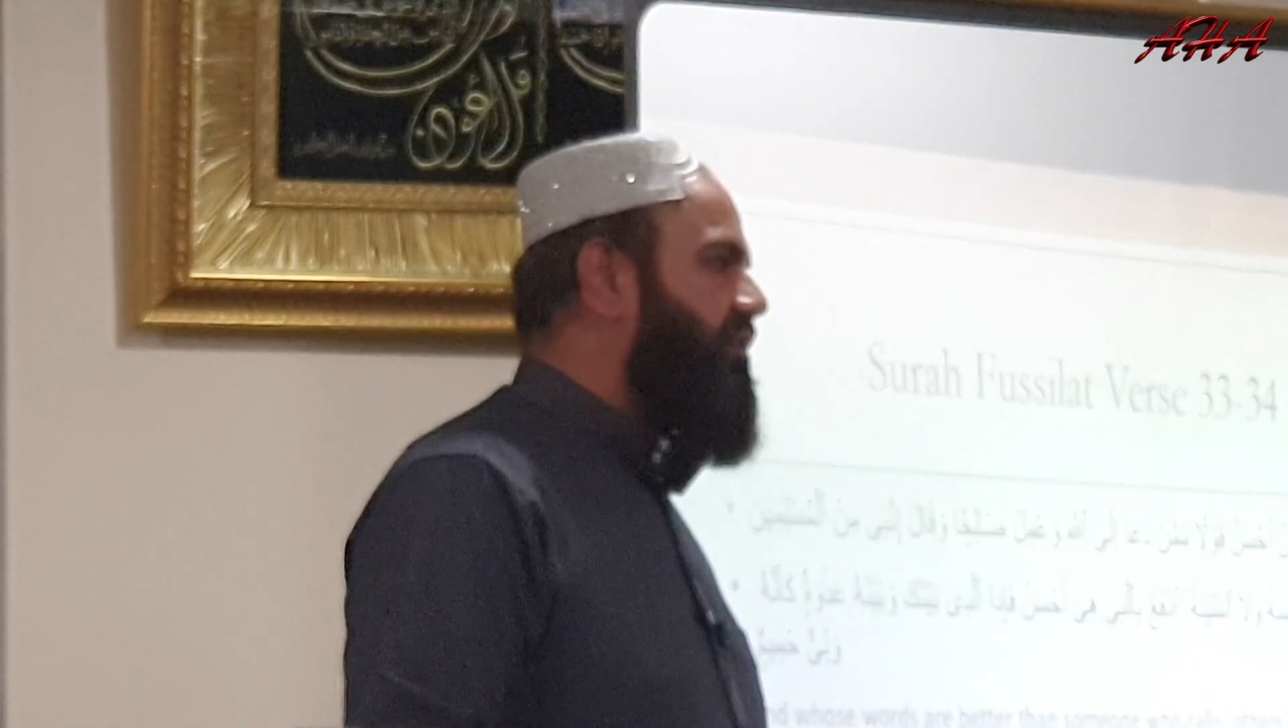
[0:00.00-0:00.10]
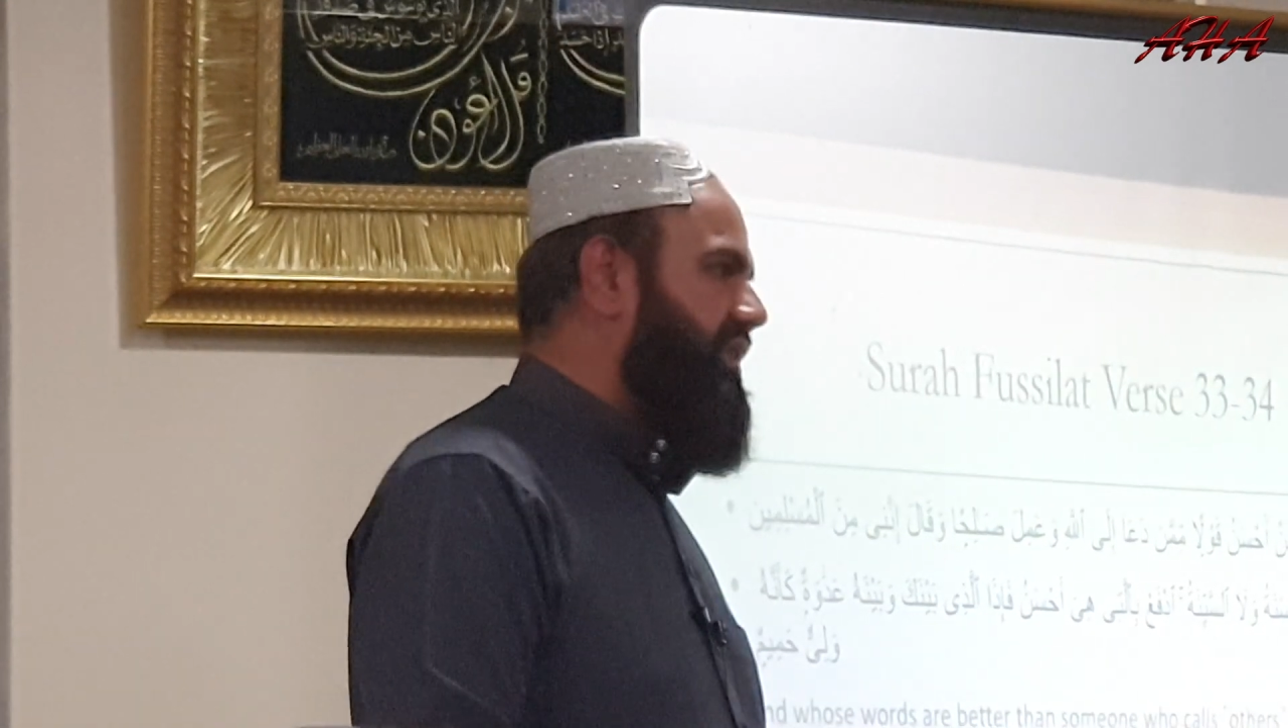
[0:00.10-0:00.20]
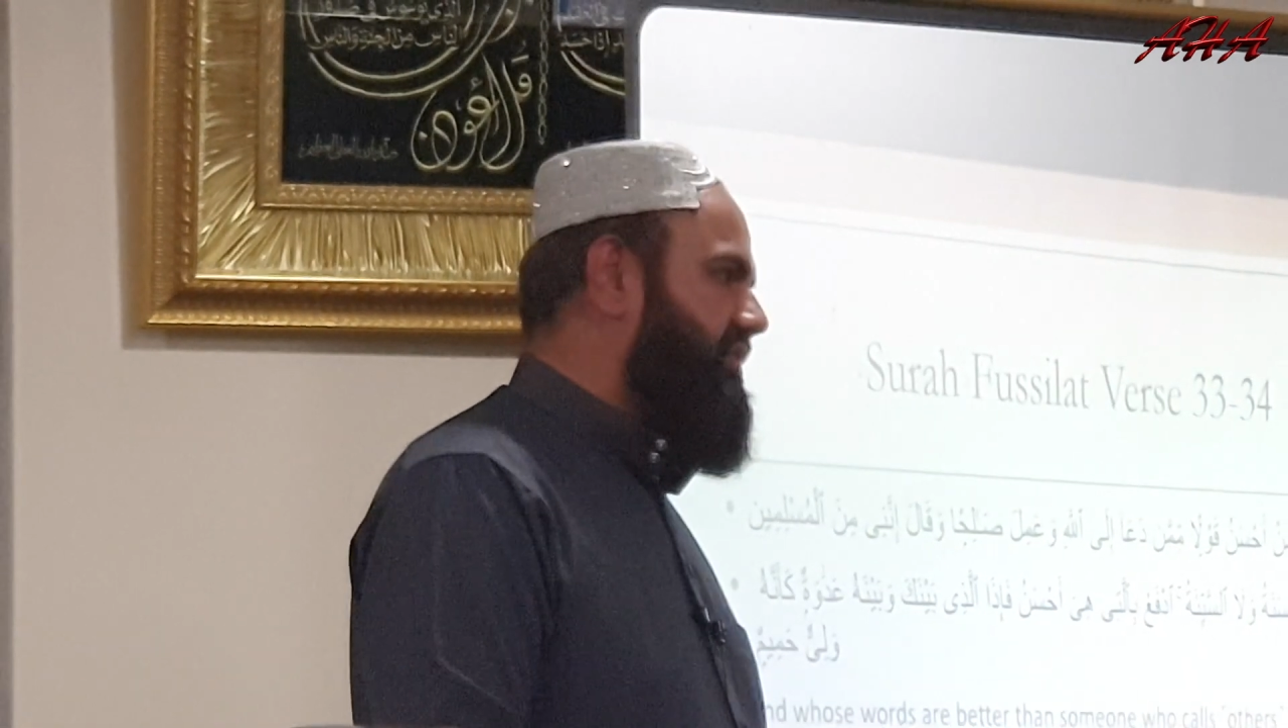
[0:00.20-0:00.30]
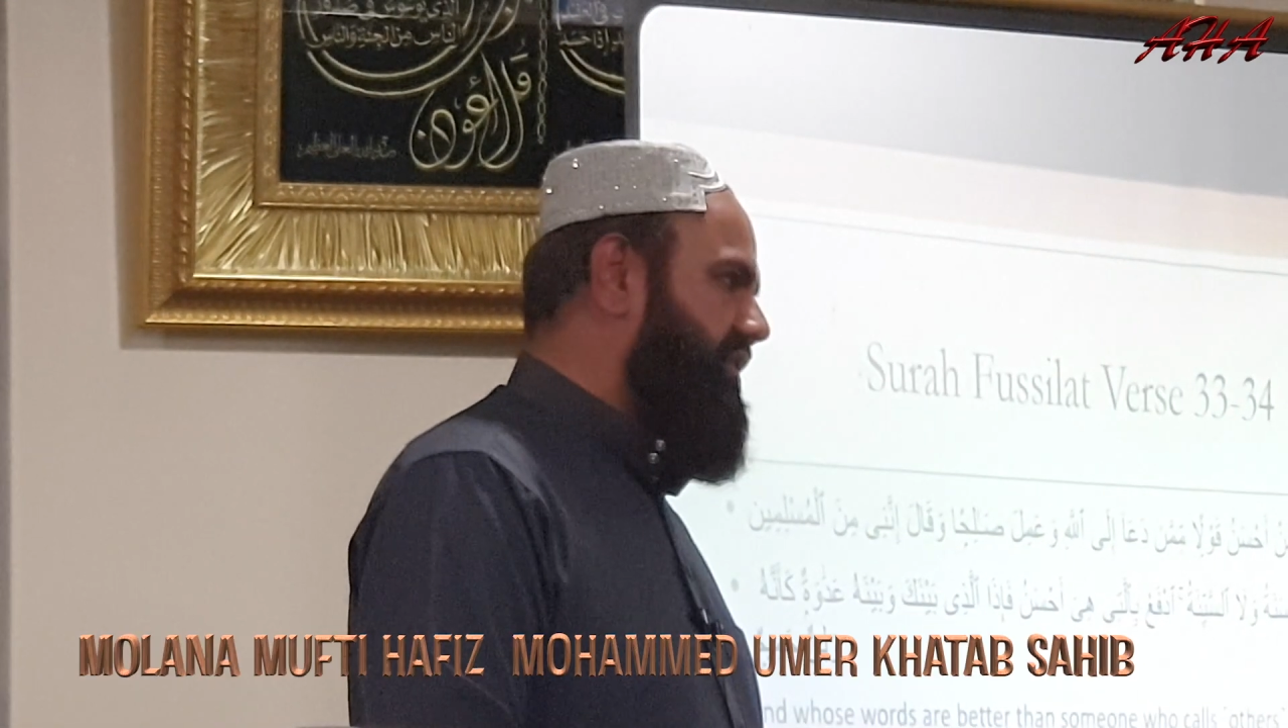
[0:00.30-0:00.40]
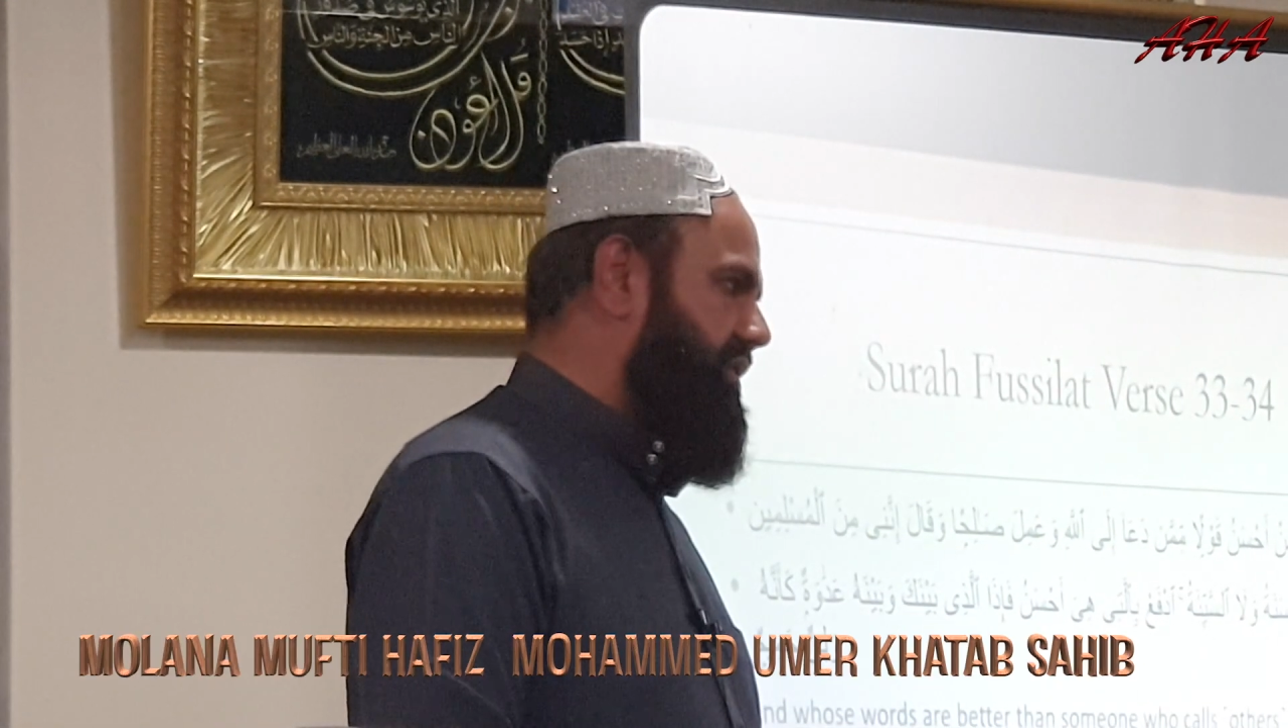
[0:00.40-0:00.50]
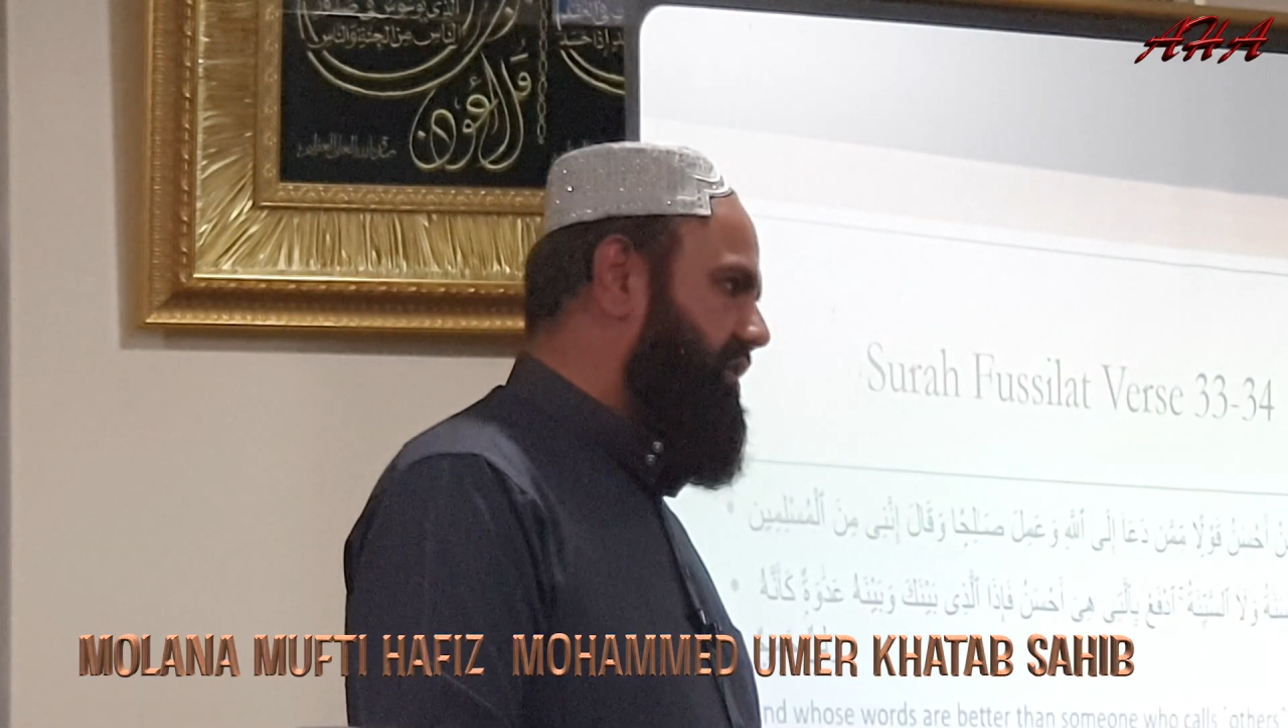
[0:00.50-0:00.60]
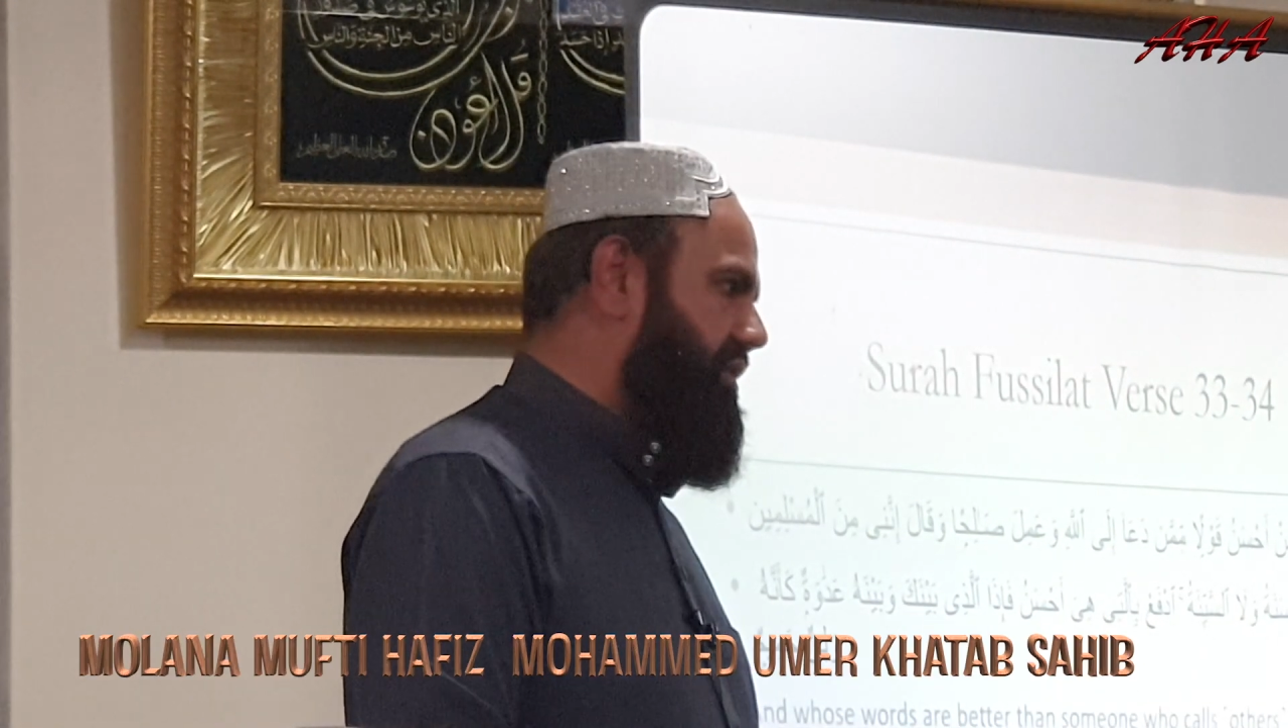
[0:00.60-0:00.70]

mix it.